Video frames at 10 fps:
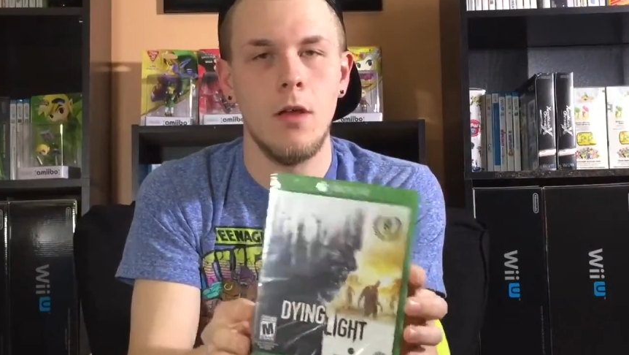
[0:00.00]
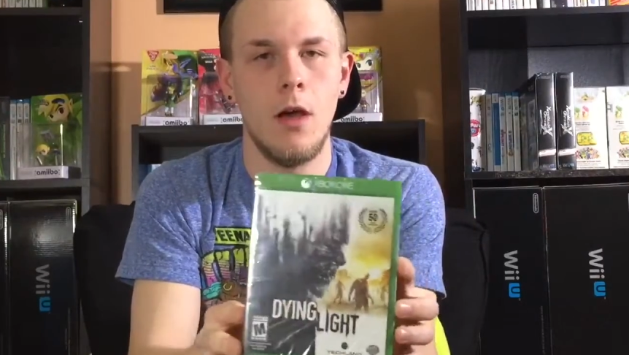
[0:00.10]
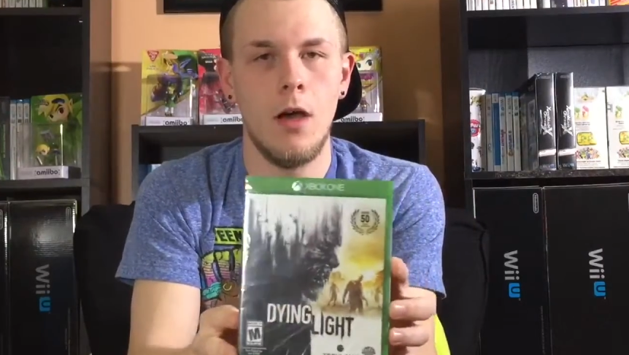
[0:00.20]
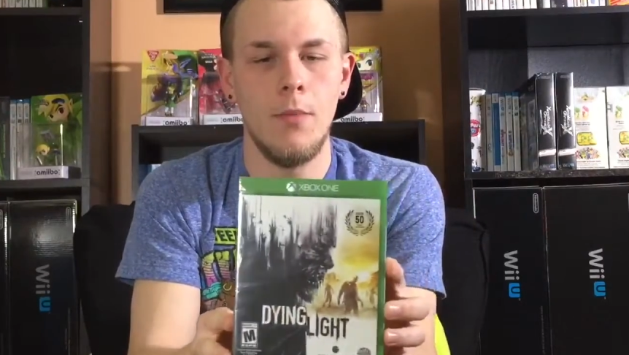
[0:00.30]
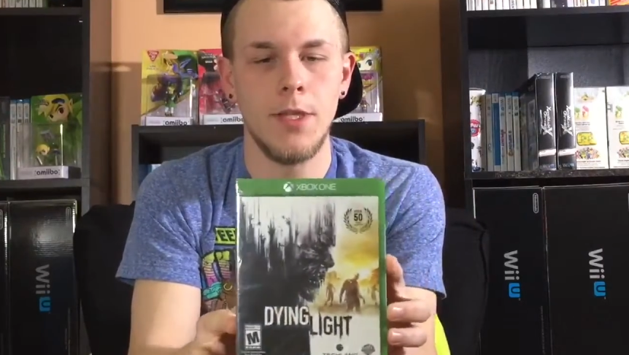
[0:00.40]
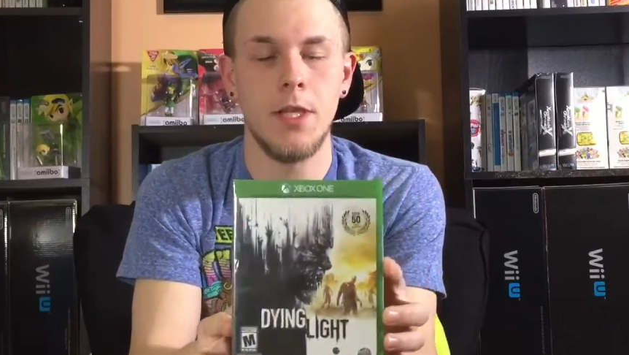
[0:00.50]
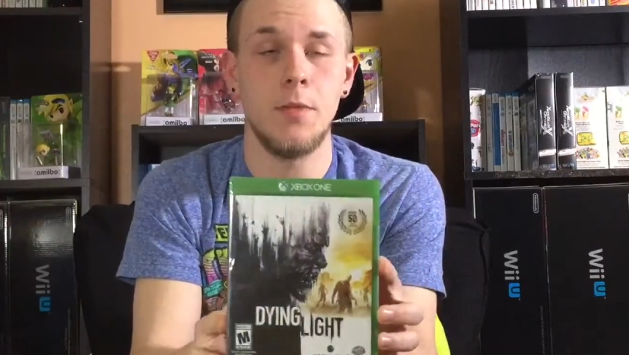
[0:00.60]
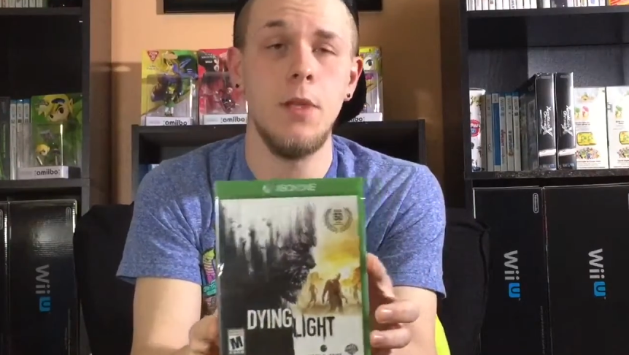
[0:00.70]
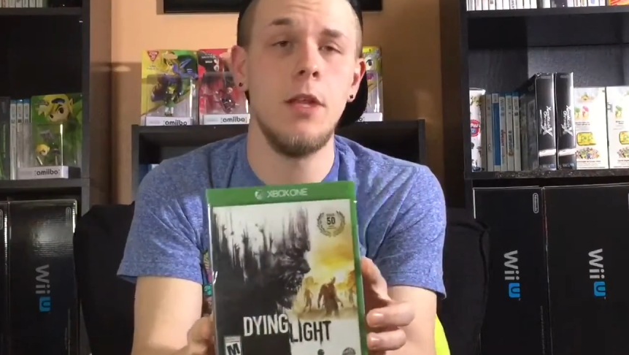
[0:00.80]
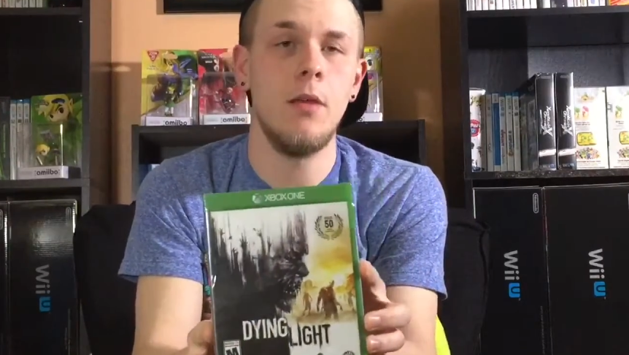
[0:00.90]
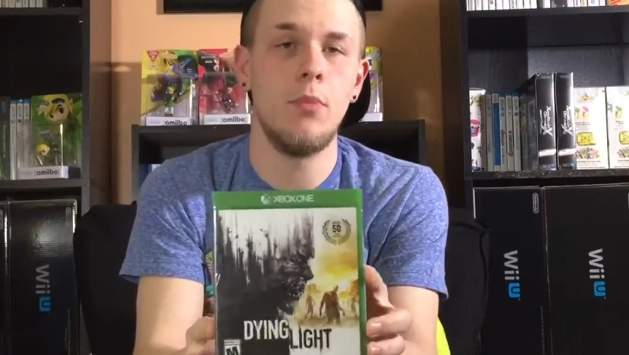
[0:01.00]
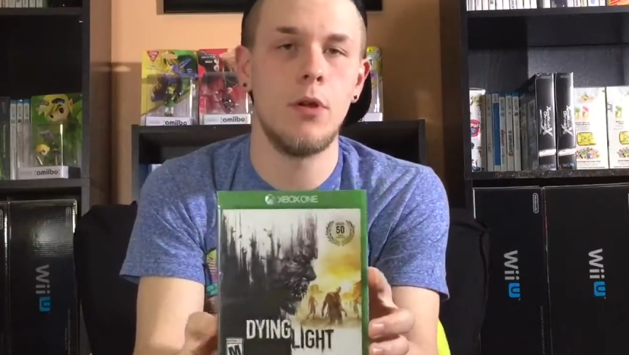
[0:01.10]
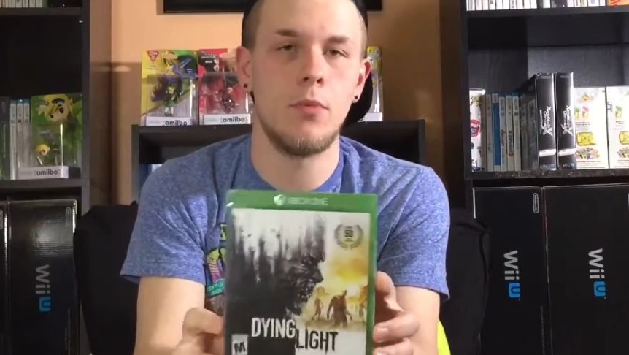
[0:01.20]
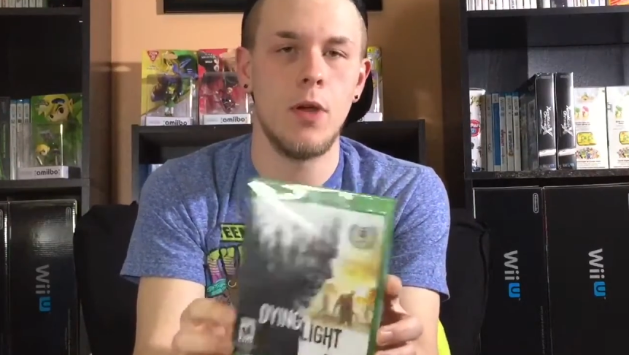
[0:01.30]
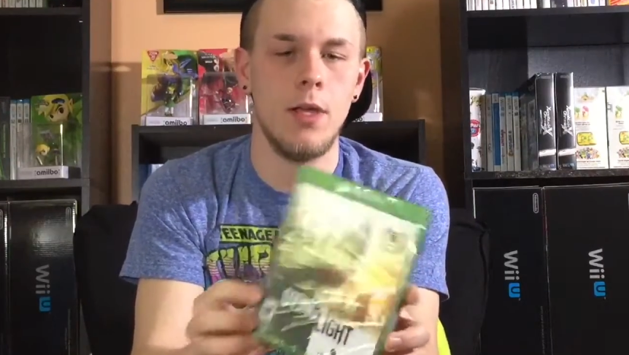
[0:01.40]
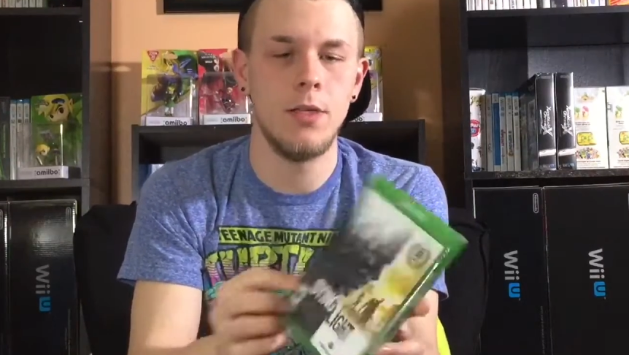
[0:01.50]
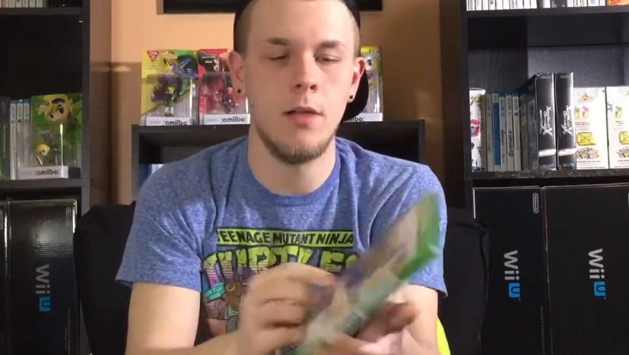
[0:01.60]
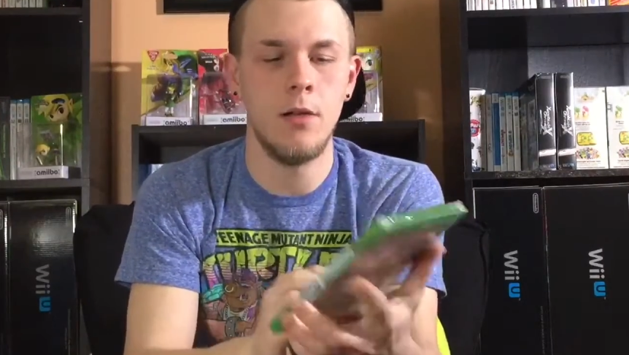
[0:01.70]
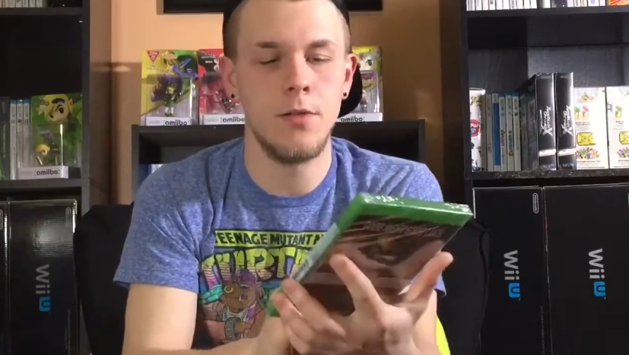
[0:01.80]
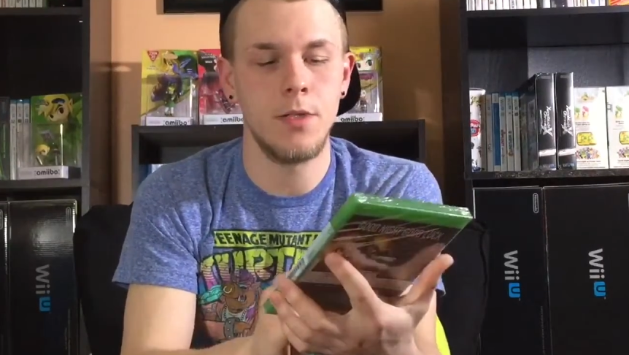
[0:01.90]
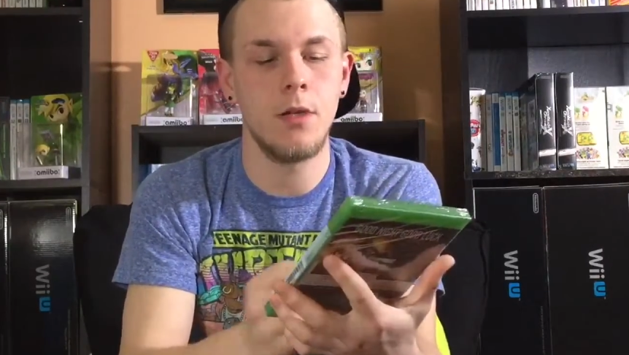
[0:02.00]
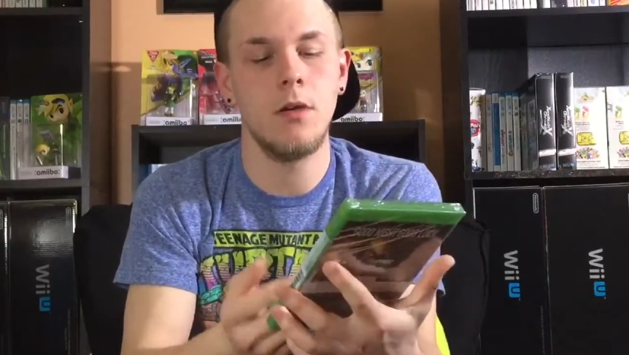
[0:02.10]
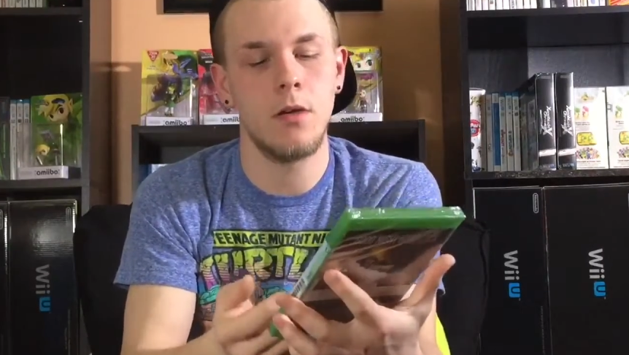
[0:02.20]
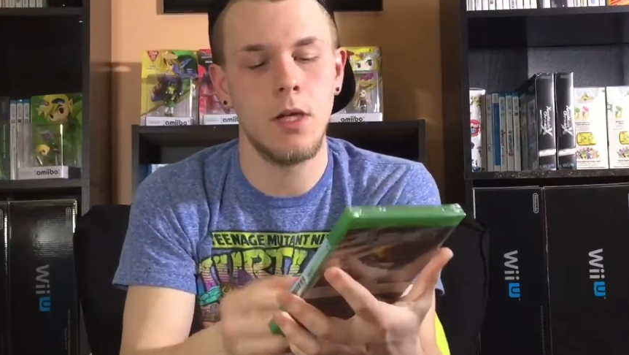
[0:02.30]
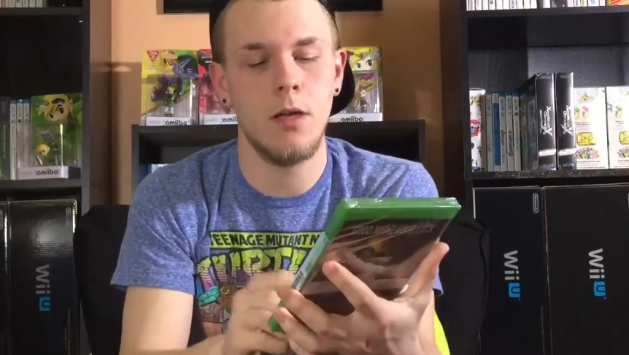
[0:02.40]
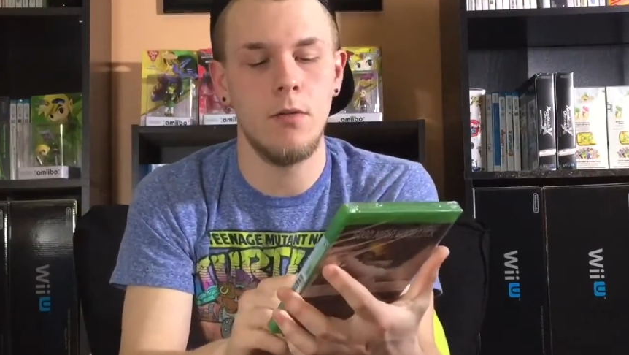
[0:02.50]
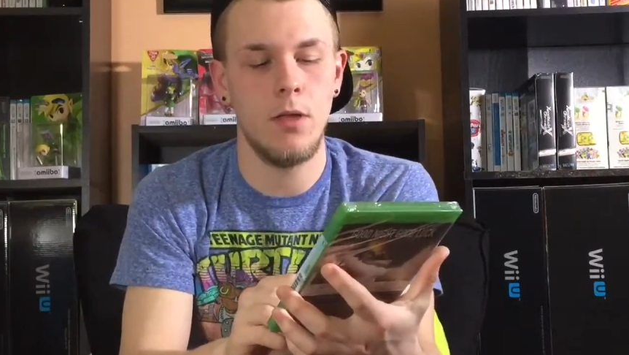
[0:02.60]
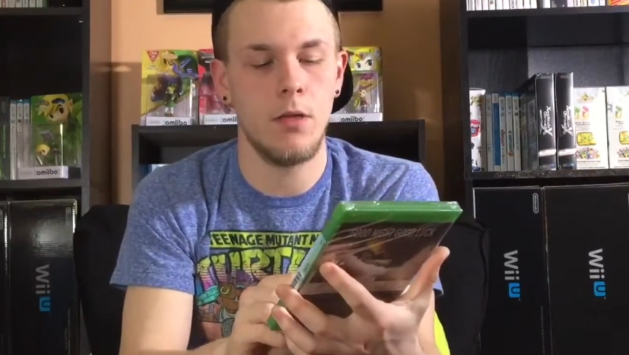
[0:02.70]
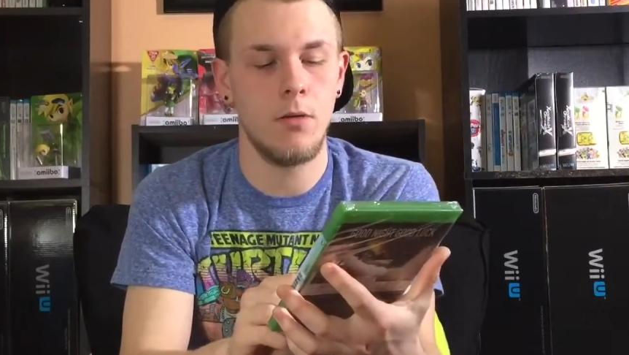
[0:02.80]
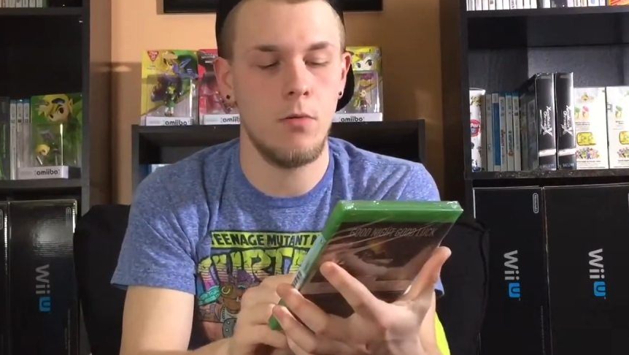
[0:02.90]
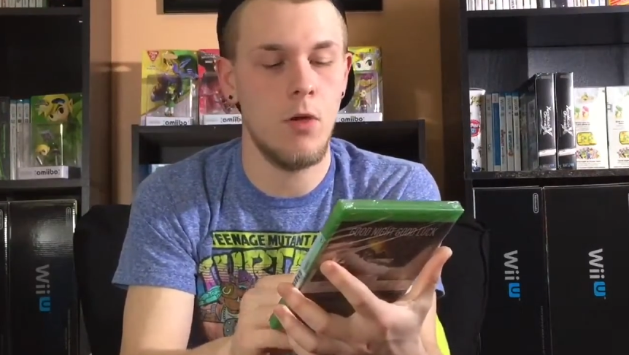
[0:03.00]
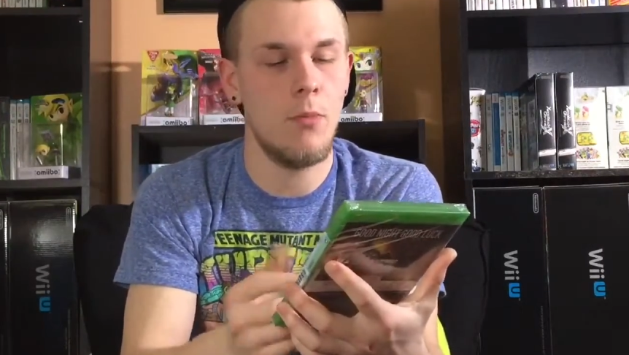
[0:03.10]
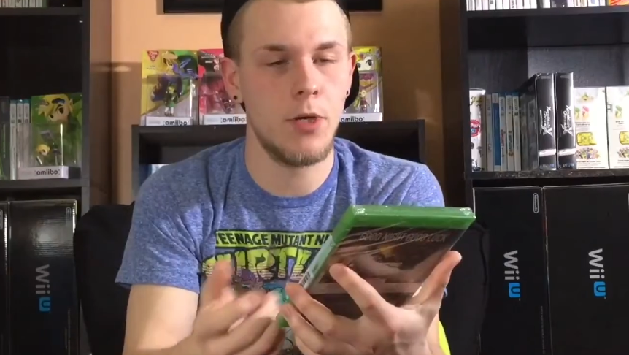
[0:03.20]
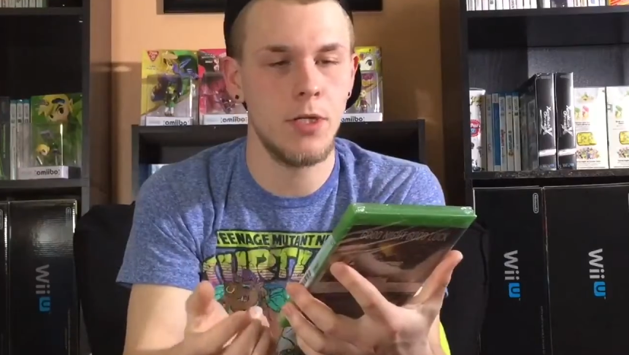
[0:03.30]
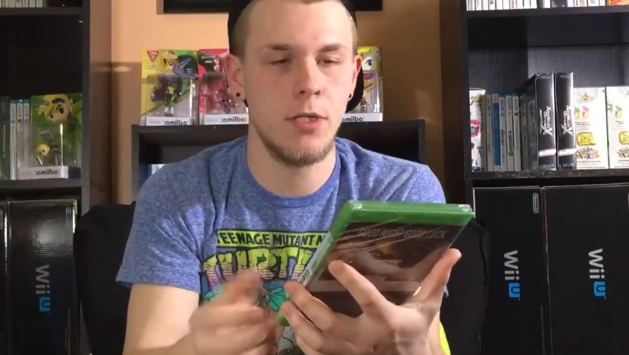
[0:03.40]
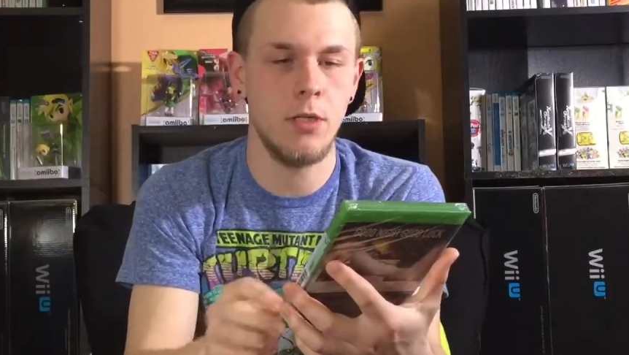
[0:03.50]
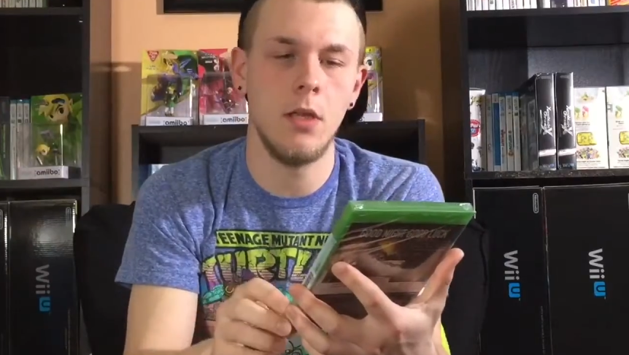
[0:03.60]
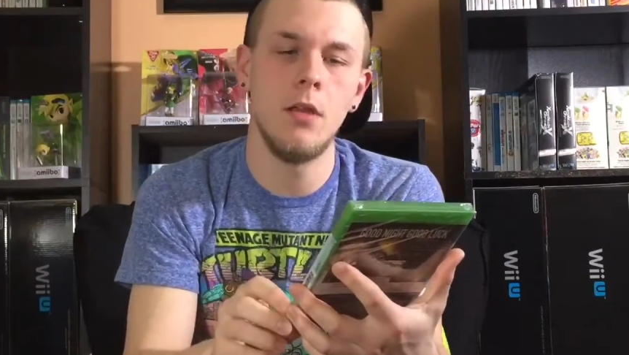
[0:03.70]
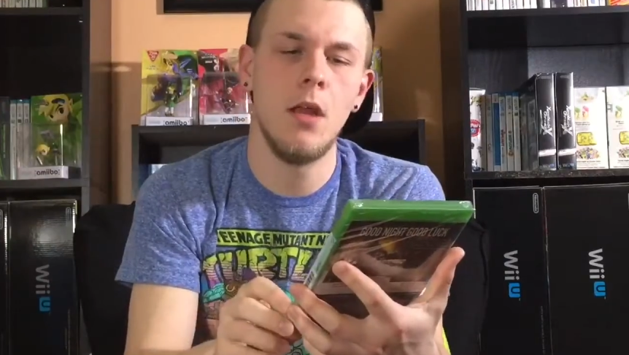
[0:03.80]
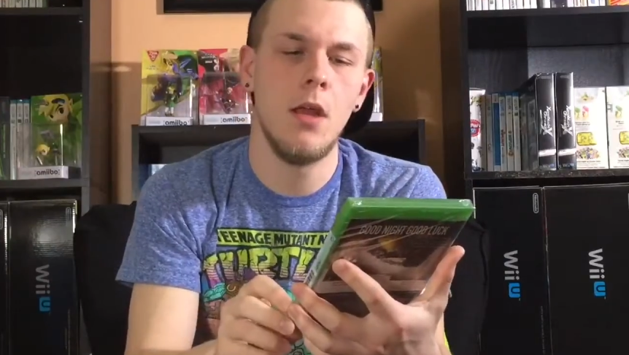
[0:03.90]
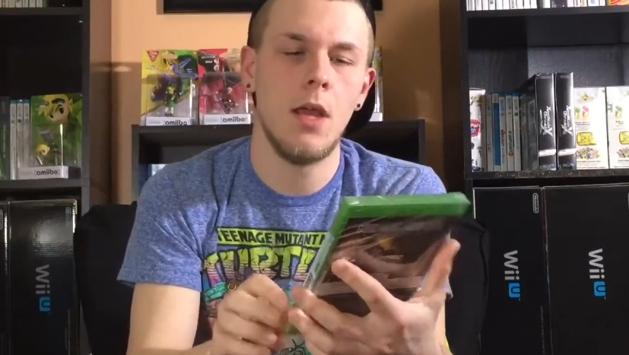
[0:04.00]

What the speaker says: It tells me to input a price, and I was like, oh, okay, like how much is it then?